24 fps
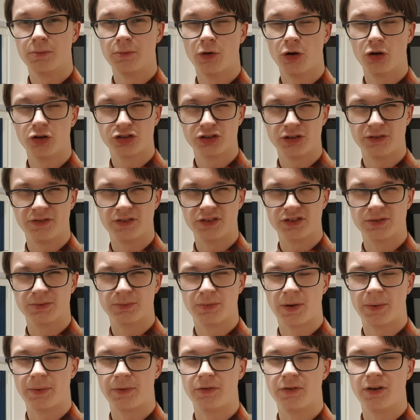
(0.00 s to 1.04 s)
more
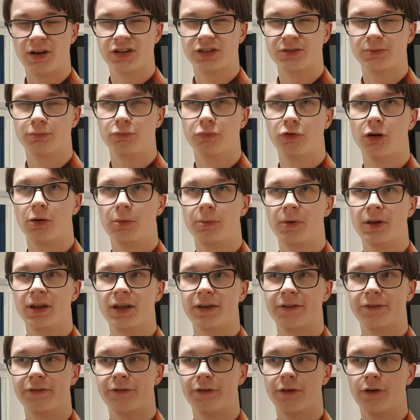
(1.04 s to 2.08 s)
supervision preparation,
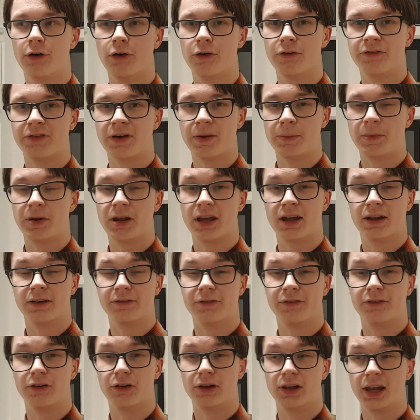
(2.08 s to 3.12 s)
probably for family
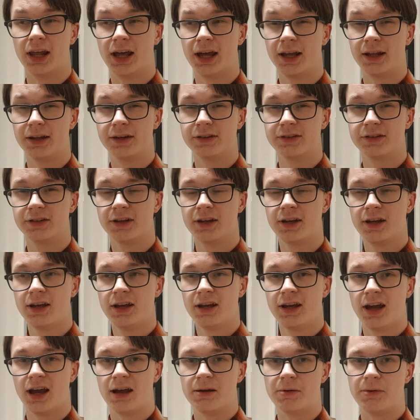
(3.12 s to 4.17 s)
and for land,
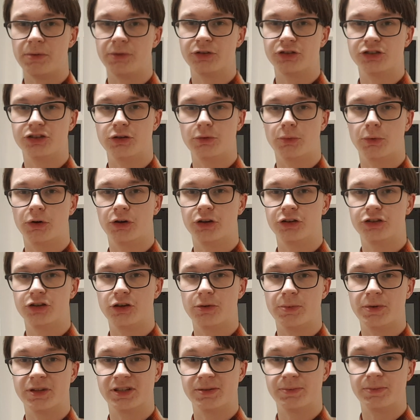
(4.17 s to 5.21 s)
and maybe just do one or
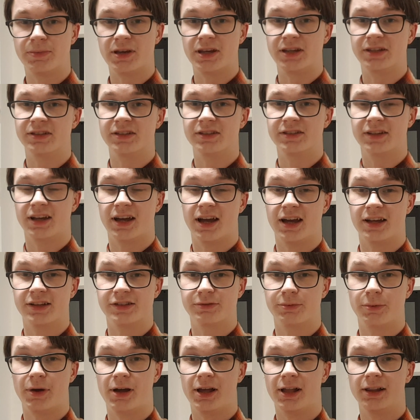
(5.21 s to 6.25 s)
two bits and pieces
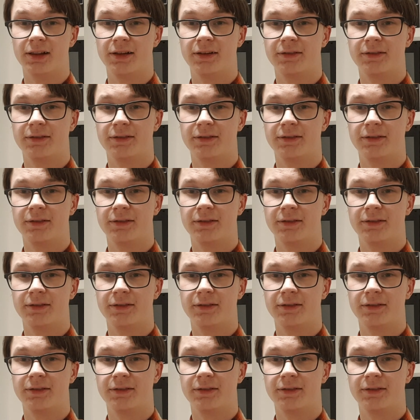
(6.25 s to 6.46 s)
as well.